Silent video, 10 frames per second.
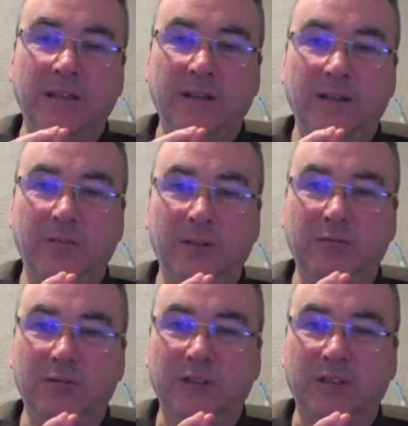which
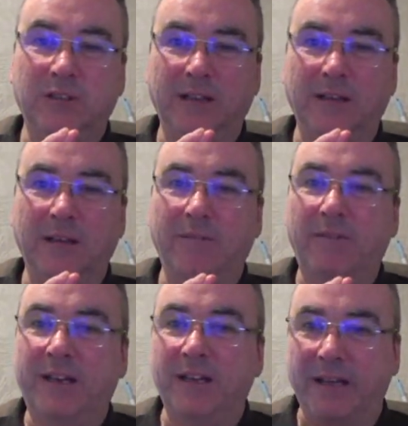was like a
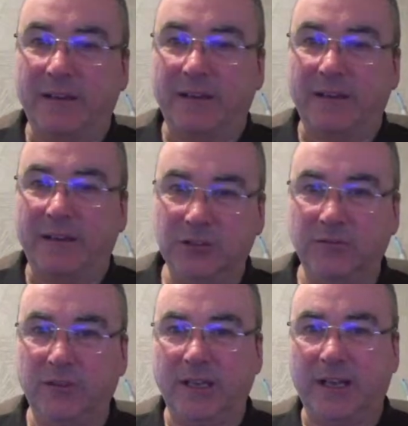very light version of
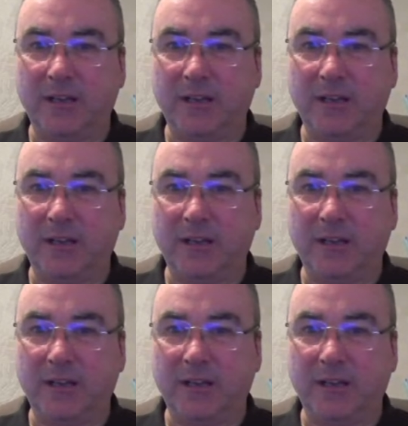the